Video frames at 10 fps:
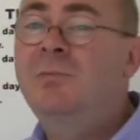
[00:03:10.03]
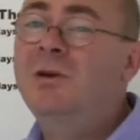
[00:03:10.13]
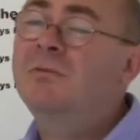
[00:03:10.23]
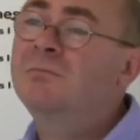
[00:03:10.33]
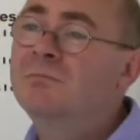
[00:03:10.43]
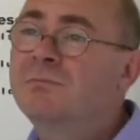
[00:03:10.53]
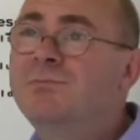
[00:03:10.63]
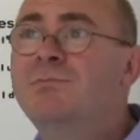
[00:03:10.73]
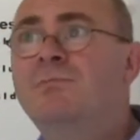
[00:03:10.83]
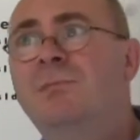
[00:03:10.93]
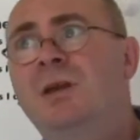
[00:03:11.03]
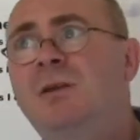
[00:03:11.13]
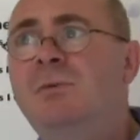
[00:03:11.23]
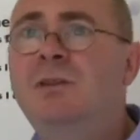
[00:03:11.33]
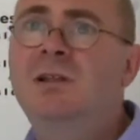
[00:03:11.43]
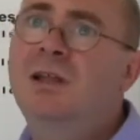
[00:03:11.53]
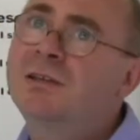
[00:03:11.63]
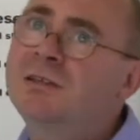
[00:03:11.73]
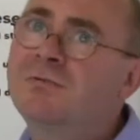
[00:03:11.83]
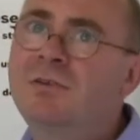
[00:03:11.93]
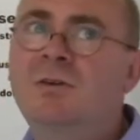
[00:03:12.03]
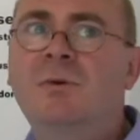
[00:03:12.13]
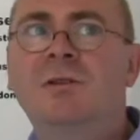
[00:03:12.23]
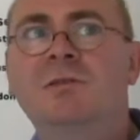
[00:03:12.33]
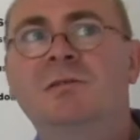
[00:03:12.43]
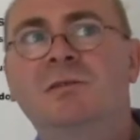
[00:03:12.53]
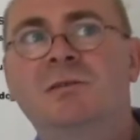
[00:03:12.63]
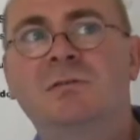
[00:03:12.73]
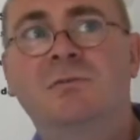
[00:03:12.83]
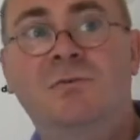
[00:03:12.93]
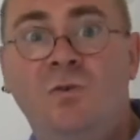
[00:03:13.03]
but maybe in the last 3 months,